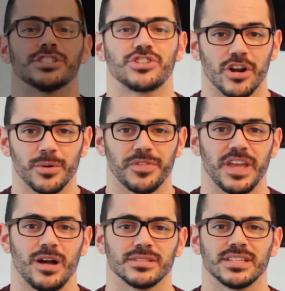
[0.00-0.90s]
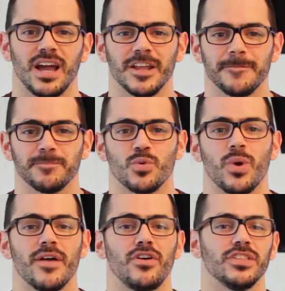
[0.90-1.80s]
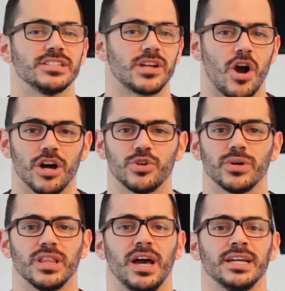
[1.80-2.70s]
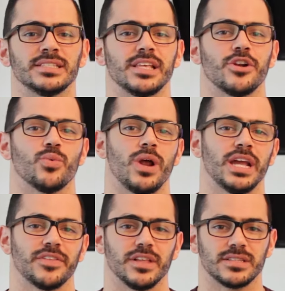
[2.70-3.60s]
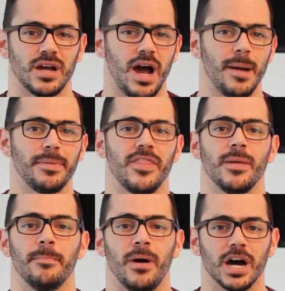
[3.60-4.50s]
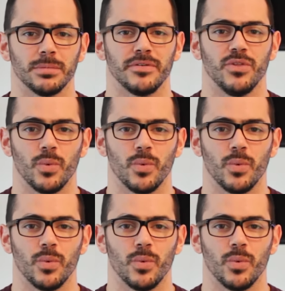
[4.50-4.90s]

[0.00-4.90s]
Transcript: Starting with the outside, we have all these conduit lines that are running at the top and the bottom of the